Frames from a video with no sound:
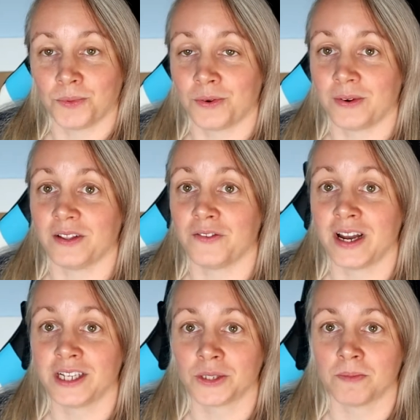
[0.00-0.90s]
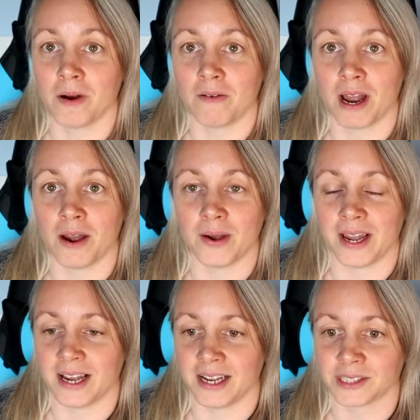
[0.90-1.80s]
you're wondering, the fair tomorrow
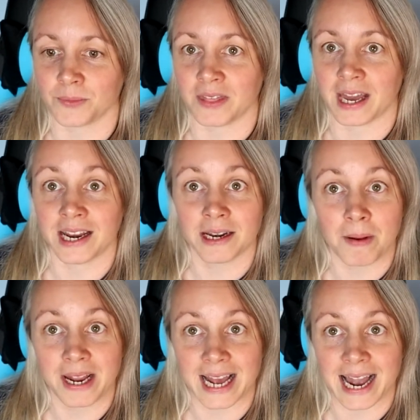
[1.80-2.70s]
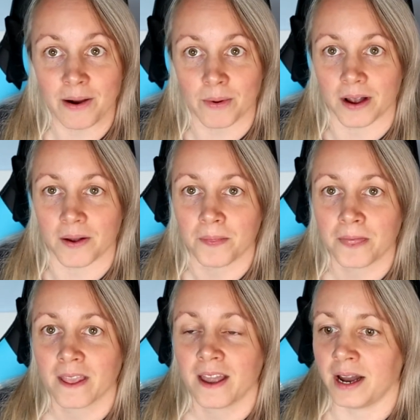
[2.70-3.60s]
is with Handmade Hour.
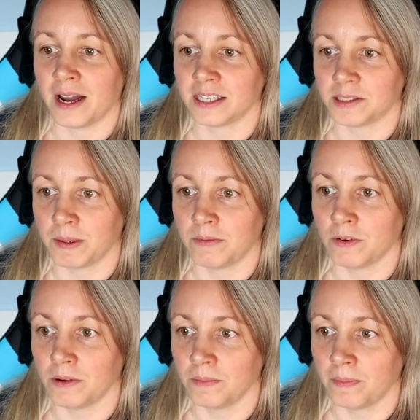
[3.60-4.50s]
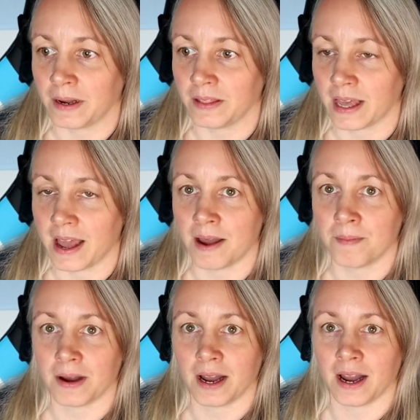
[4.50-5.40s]
And it's been run by
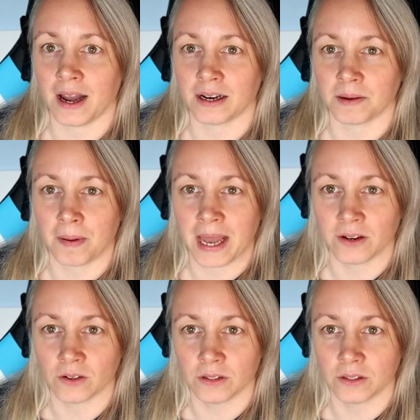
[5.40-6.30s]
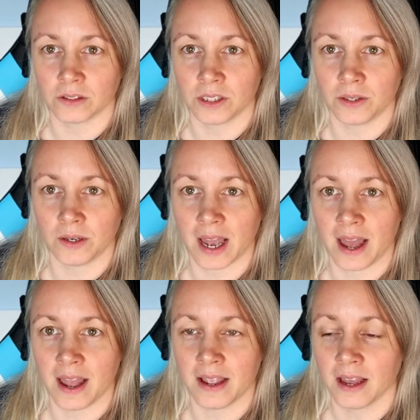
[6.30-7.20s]
them and Pedal
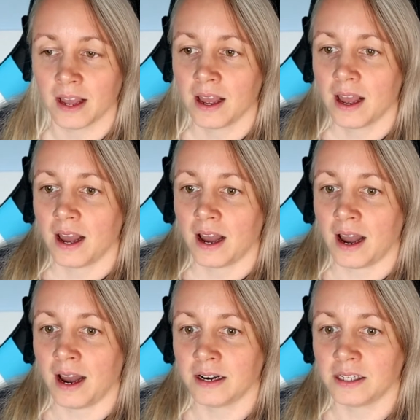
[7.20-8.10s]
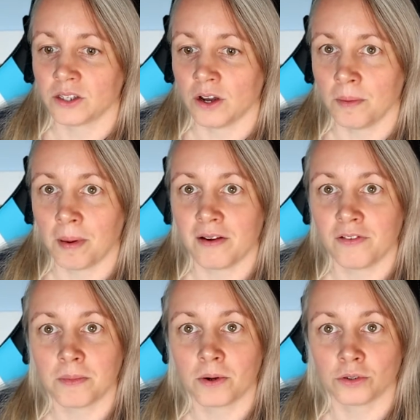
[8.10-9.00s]
UK. And it's on a
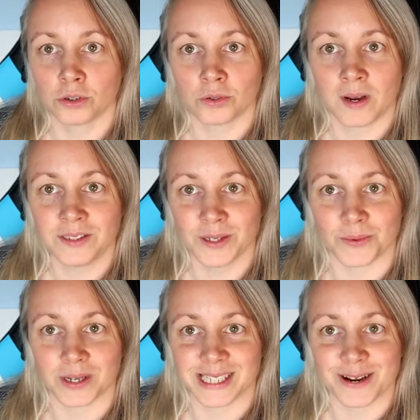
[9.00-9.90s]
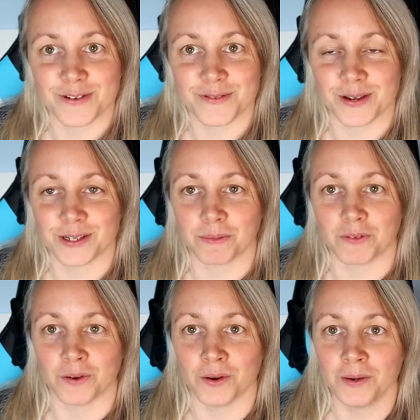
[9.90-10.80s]
platform called Trestle, which I've never used
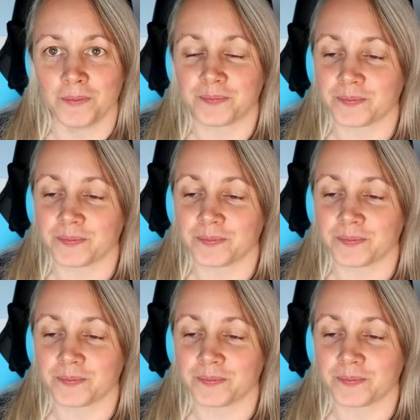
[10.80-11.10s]
before.